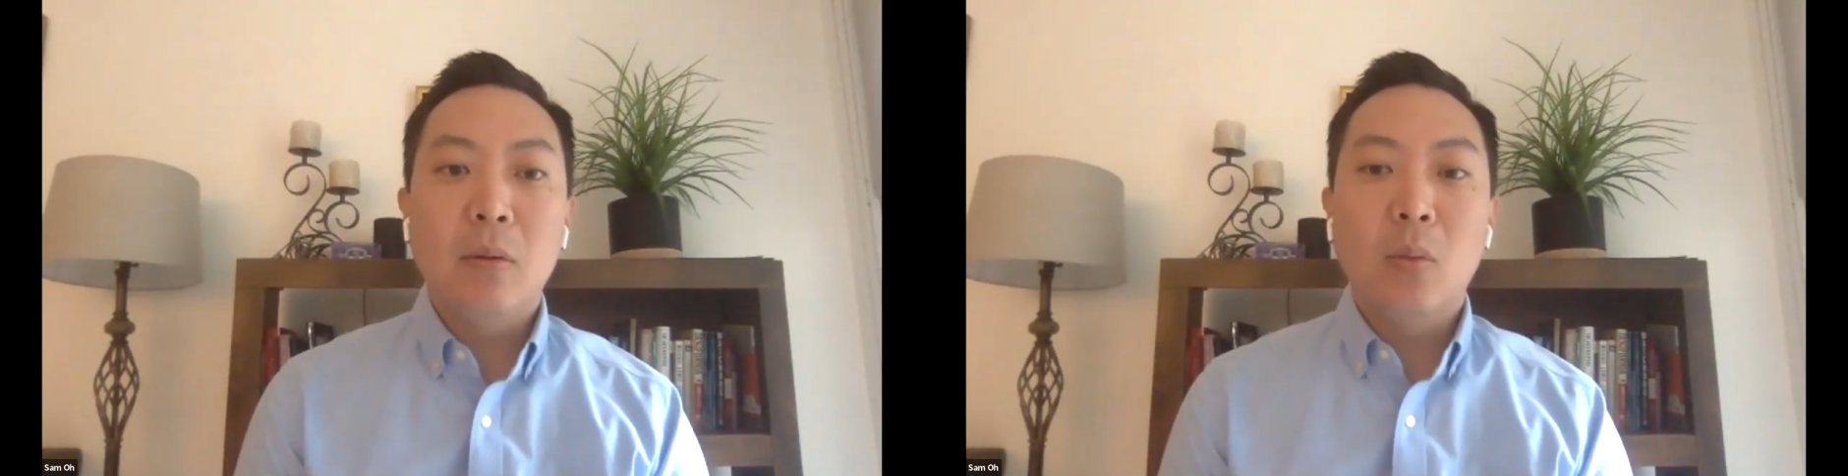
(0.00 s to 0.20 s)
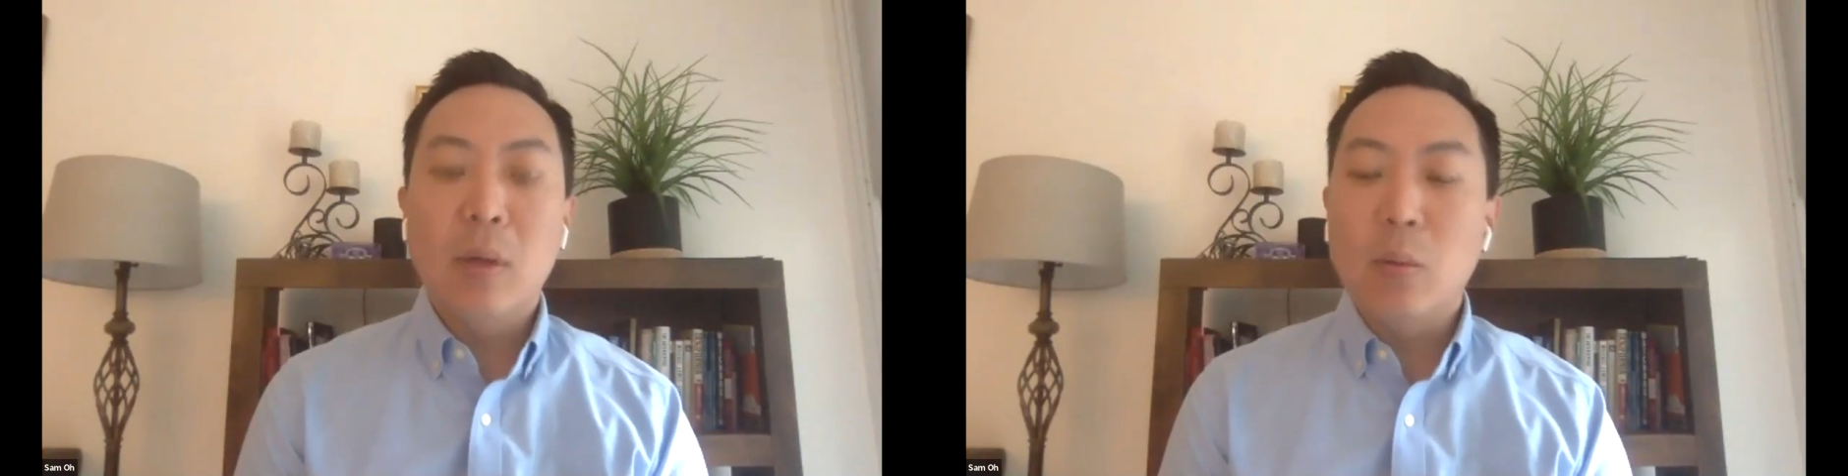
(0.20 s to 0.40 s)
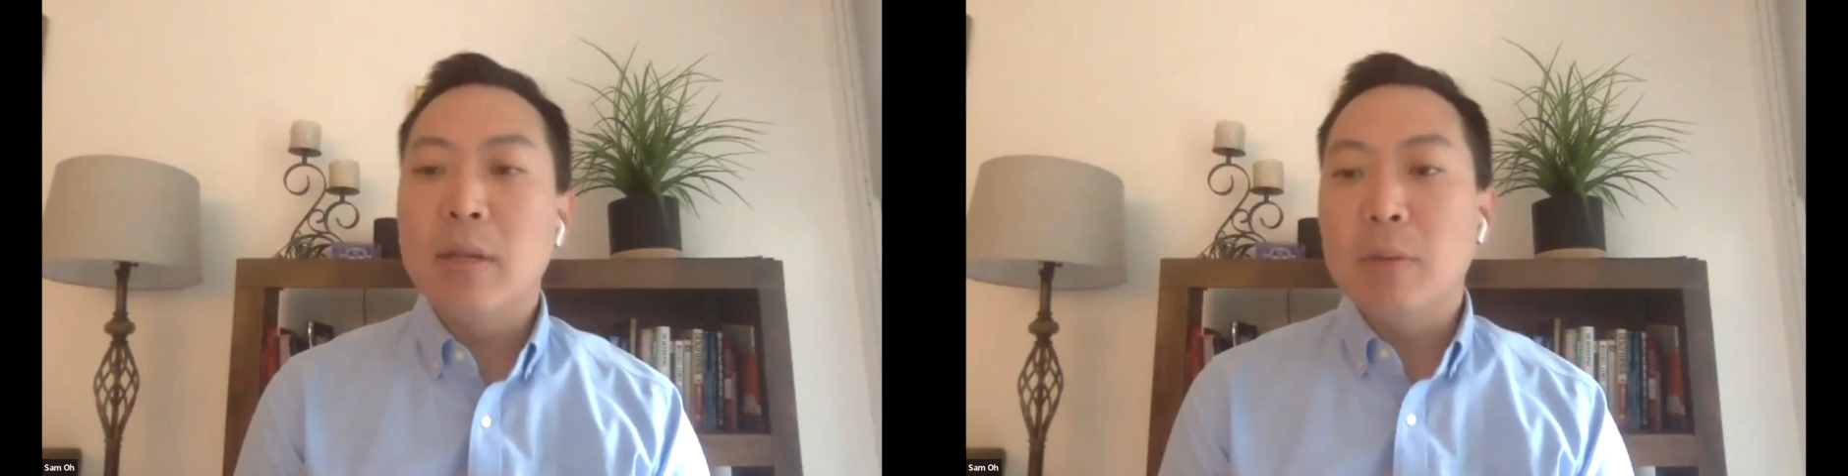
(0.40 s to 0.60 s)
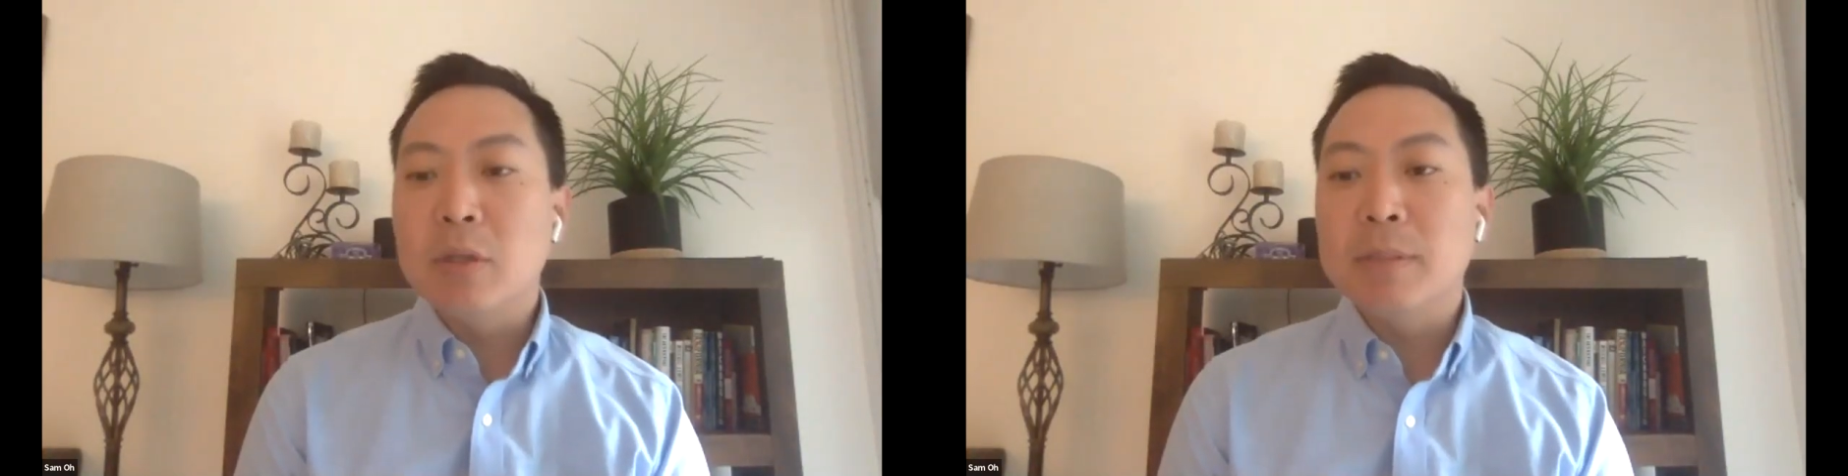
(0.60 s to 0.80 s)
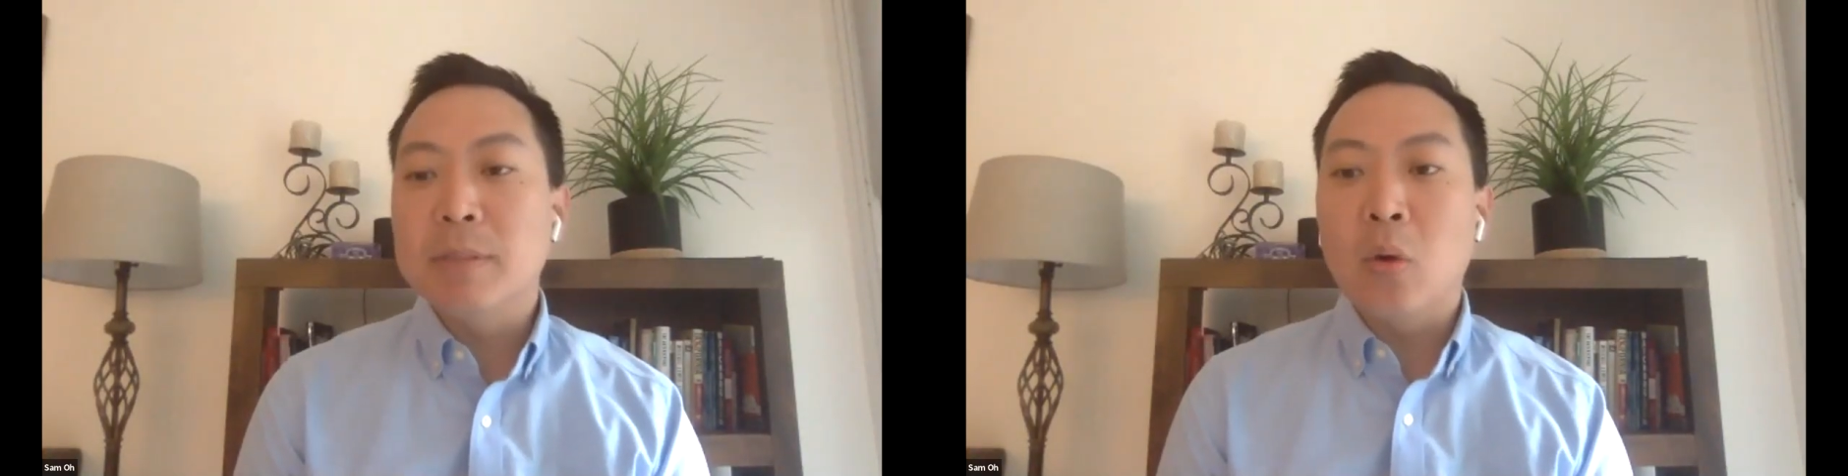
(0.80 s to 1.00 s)
one of the
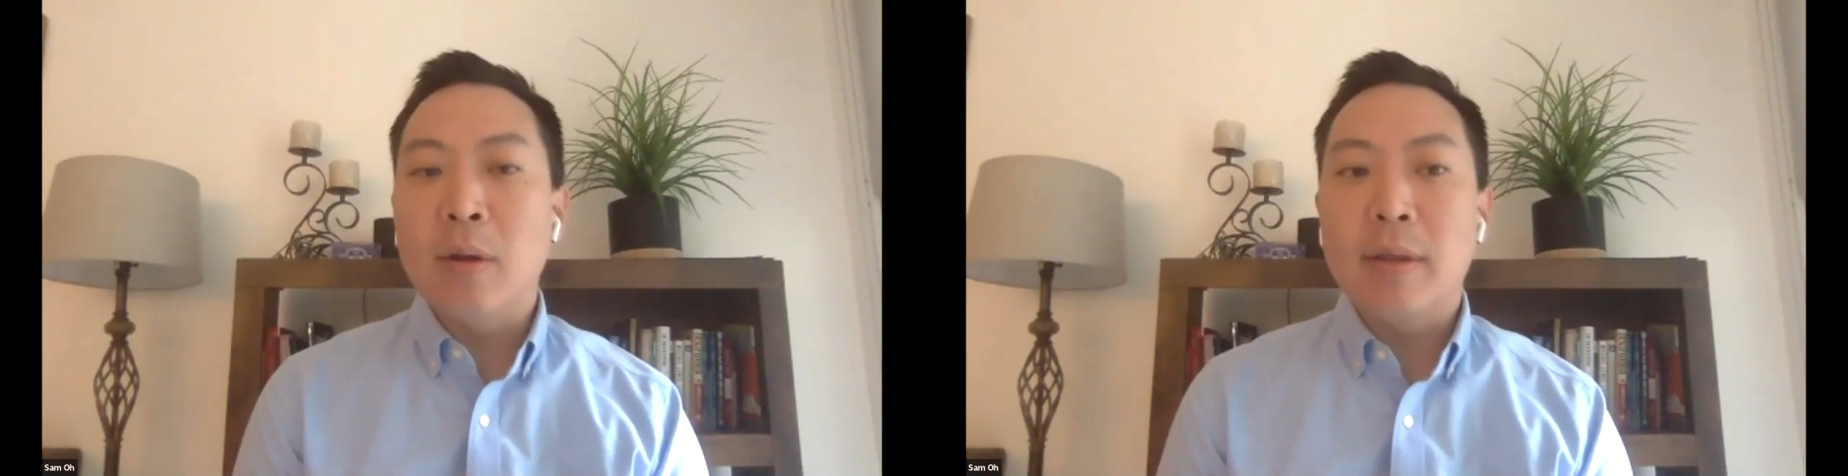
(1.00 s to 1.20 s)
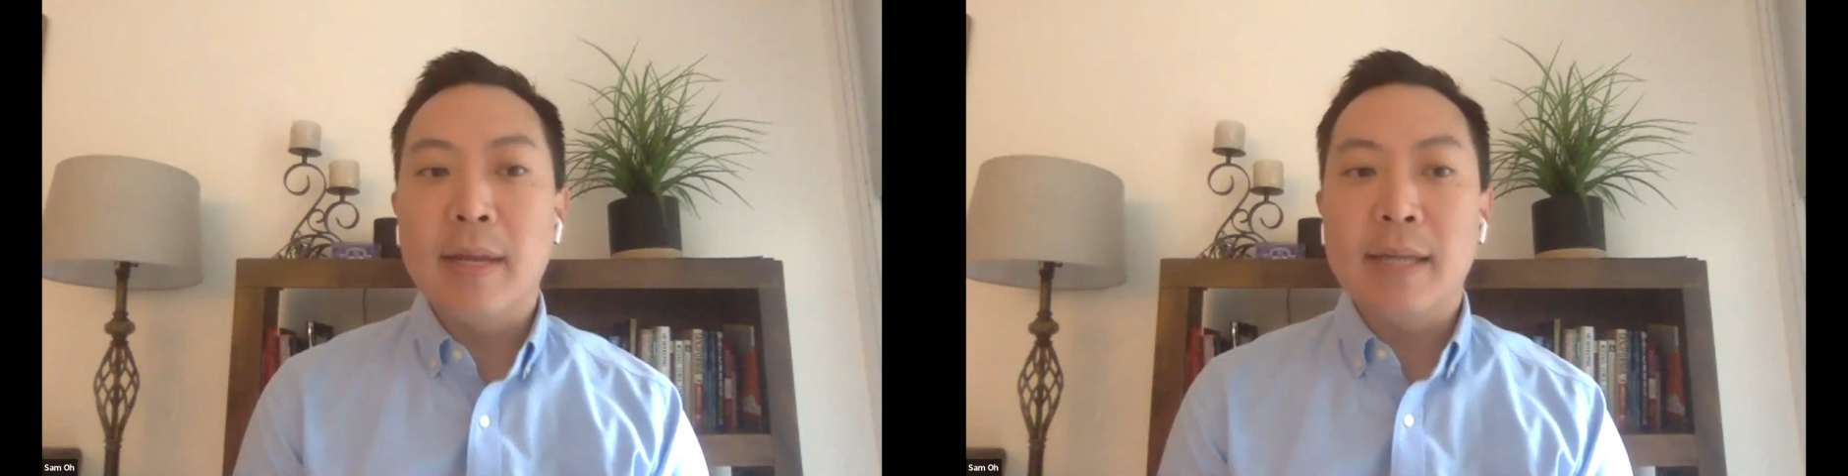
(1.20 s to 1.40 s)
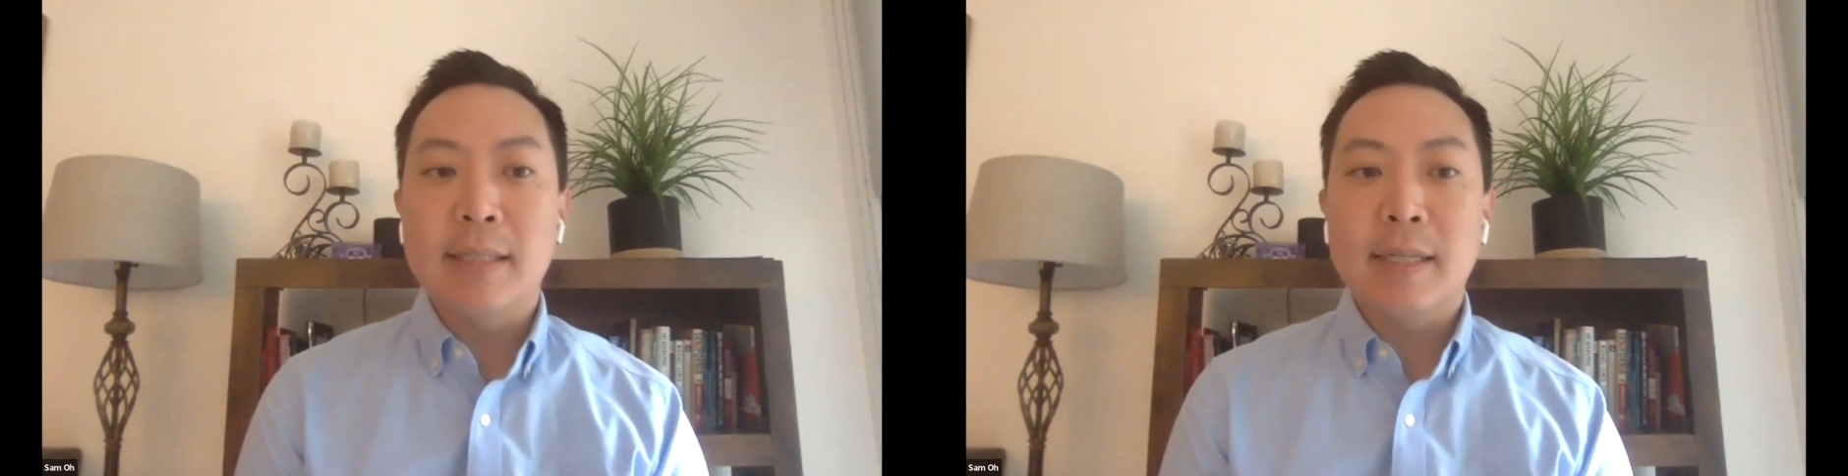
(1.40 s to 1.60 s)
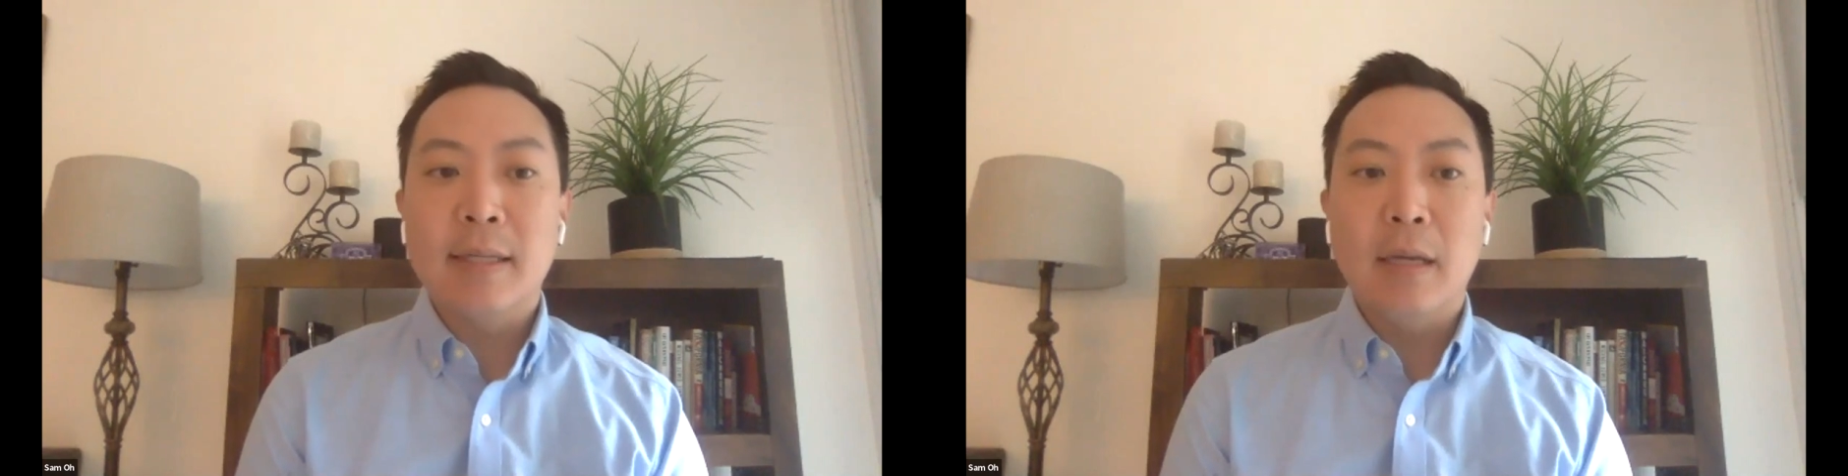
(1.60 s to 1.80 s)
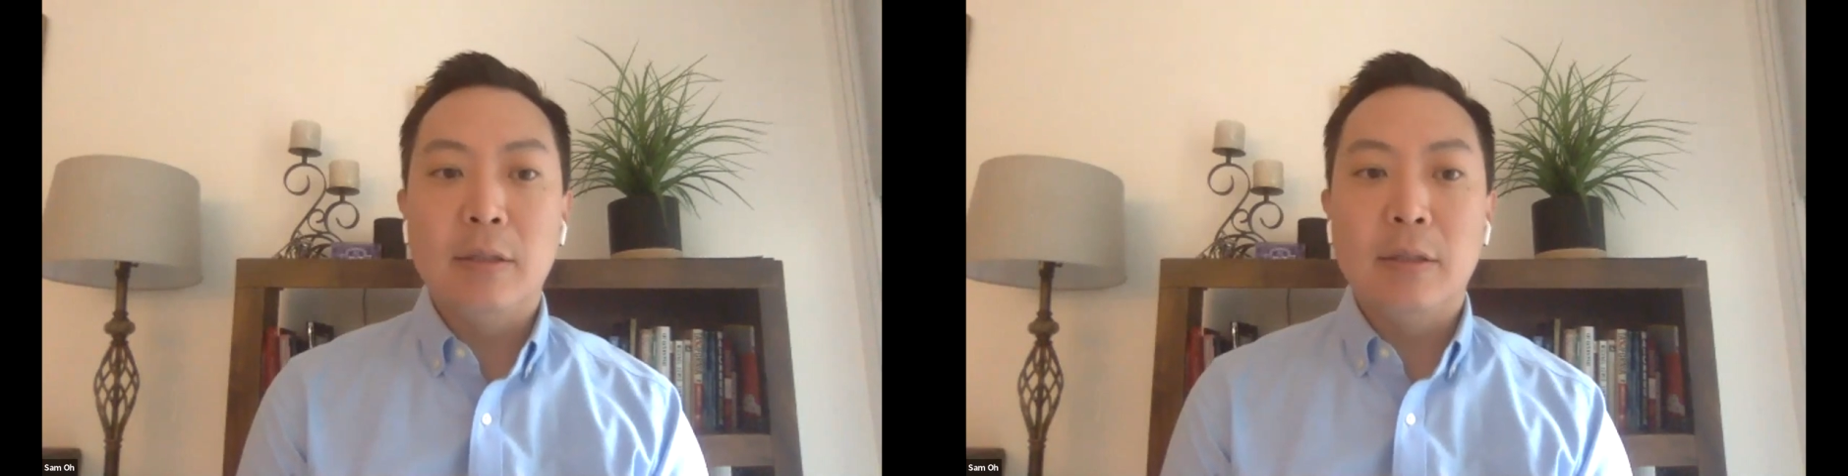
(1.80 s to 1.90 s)
most important things is